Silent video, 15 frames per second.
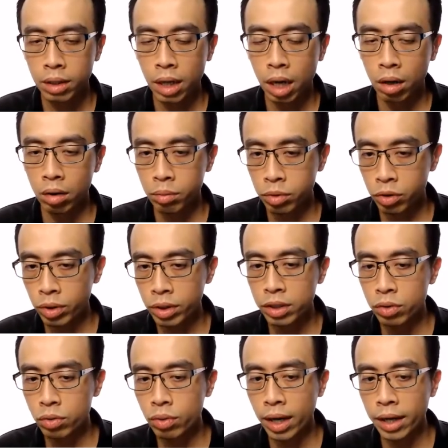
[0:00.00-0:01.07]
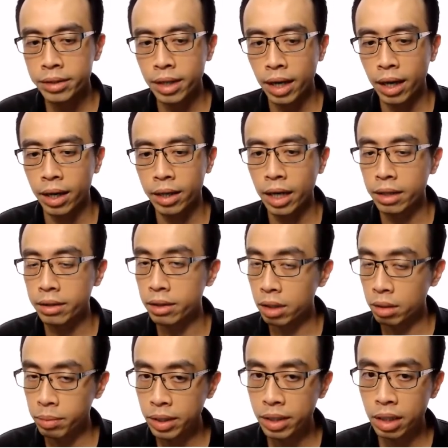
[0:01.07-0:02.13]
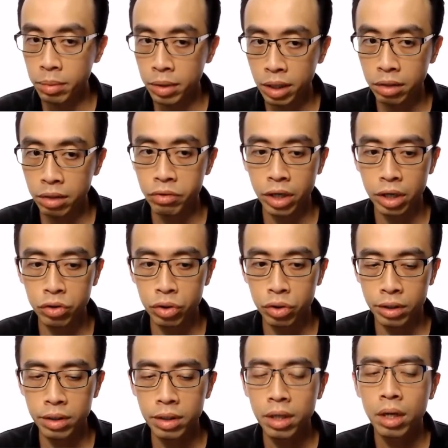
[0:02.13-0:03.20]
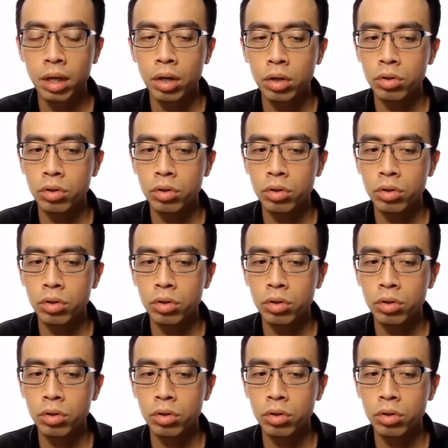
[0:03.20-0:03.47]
Now, between these two guys, I can determine limiting reagent.